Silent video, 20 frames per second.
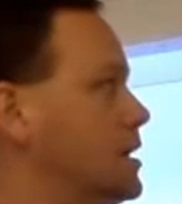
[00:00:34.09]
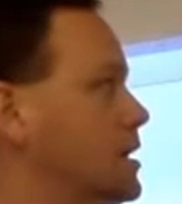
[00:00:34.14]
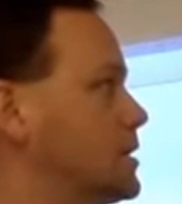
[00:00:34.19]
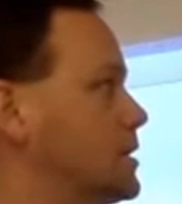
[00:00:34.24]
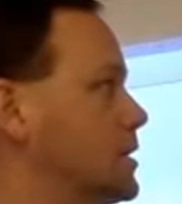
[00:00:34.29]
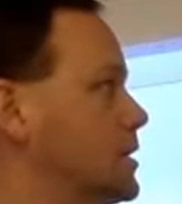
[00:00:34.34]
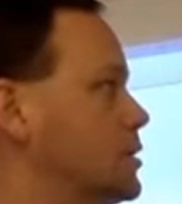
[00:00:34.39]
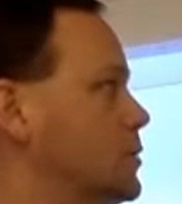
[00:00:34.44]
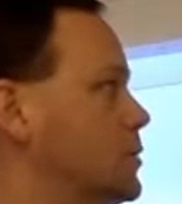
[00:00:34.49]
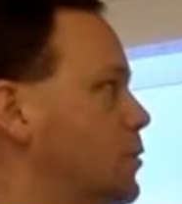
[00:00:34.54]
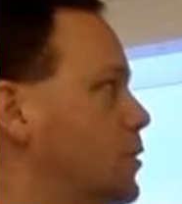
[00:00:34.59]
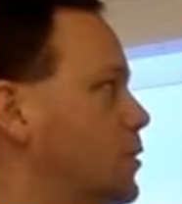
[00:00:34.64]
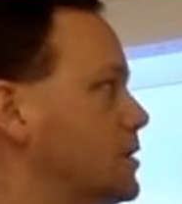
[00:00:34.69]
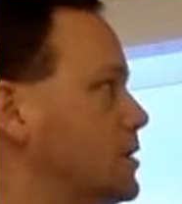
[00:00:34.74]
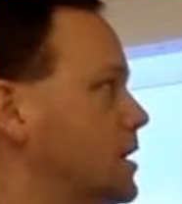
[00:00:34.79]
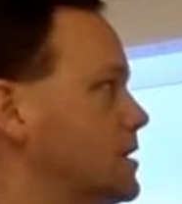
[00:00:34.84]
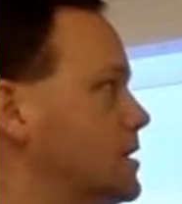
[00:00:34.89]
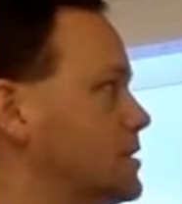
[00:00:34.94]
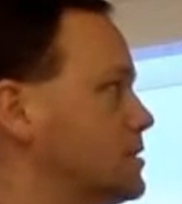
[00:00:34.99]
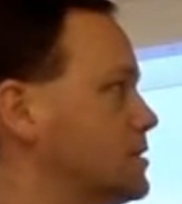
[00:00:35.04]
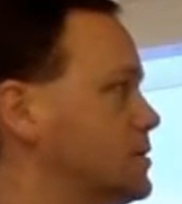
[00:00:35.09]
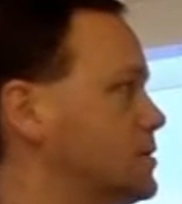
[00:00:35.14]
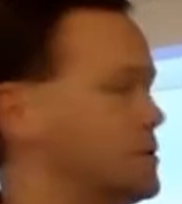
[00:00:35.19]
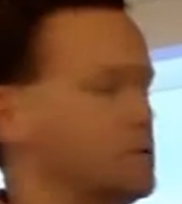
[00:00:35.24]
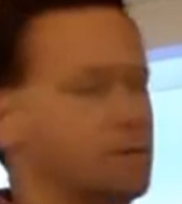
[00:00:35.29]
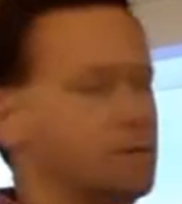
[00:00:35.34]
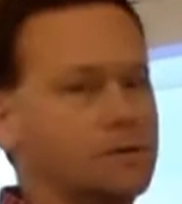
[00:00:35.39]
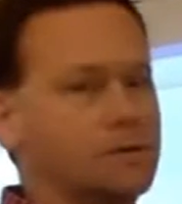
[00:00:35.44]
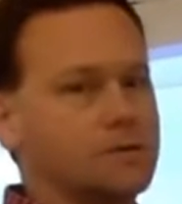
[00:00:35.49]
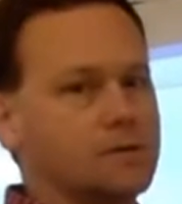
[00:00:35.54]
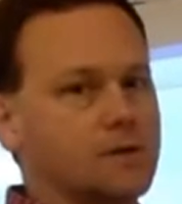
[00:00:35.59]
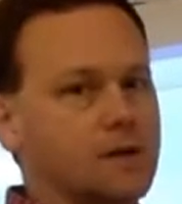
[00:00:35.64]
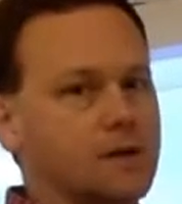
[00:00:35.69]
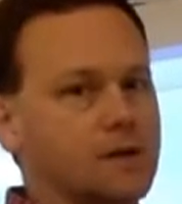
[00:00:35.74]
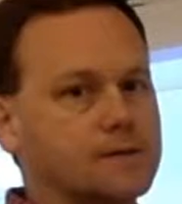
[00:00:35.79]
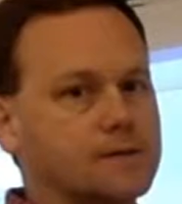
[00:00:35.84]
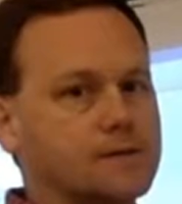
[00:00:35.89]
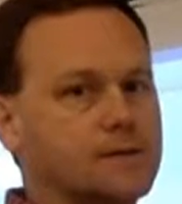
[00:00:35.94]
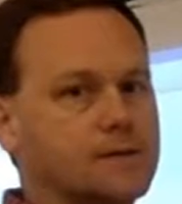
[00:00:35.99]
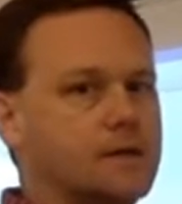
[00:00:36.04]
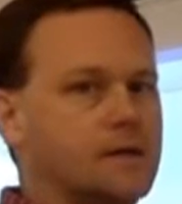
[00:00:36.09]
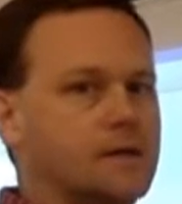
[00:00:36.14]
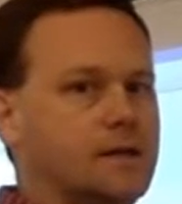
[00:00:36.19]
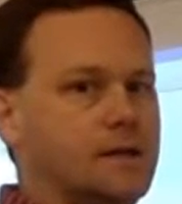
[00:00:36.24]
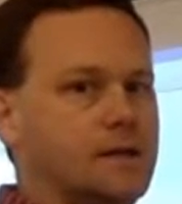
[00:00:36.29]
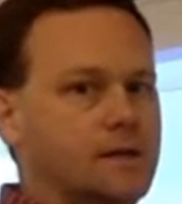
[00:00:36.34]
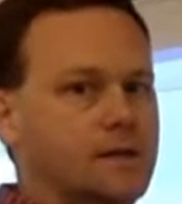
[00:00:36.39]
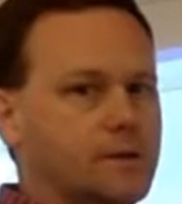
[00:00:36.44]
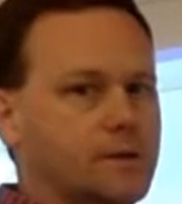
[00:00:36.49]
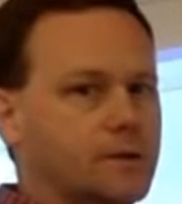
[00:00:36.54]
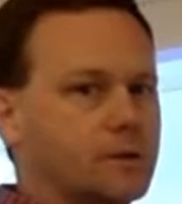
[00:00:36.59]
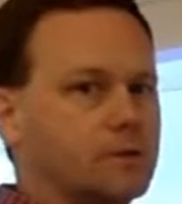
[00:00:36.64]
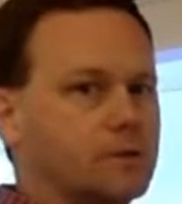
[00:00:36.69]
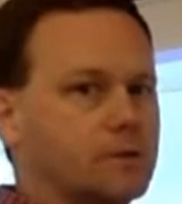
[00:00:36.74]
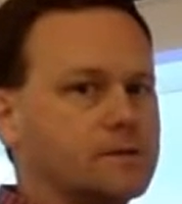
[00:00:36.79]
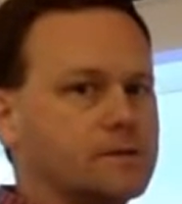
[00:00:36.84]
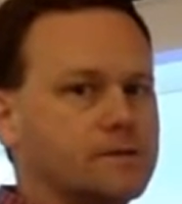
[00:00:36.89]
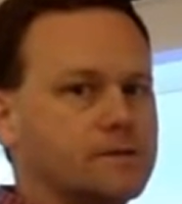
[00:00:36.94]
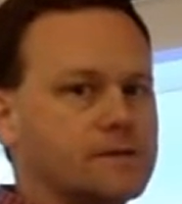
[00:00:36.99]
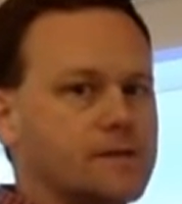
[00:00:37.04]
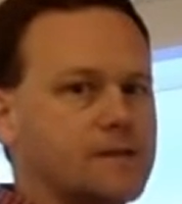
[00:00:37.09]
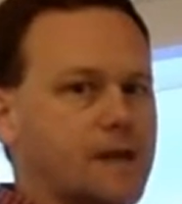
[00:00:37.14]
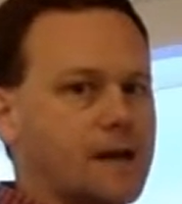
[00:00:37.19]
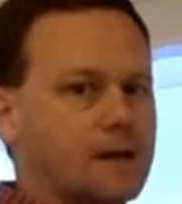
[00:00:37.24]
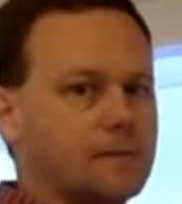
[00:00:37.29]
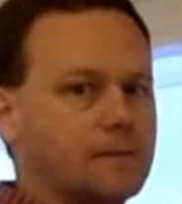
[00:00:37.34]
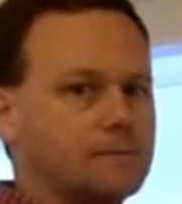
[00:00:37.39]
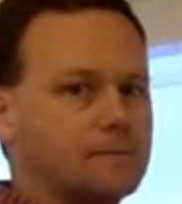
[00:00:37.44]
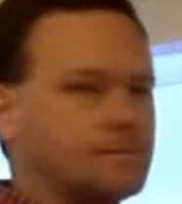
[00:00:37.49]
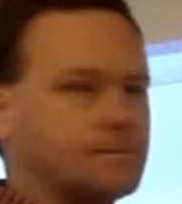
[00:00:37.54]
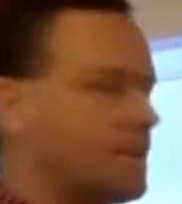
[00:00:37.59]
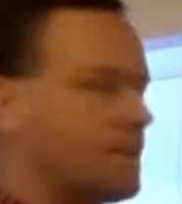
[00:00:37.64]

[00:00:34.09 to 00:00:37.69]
So you got two protons and two neutrons in the nucleus of this atom.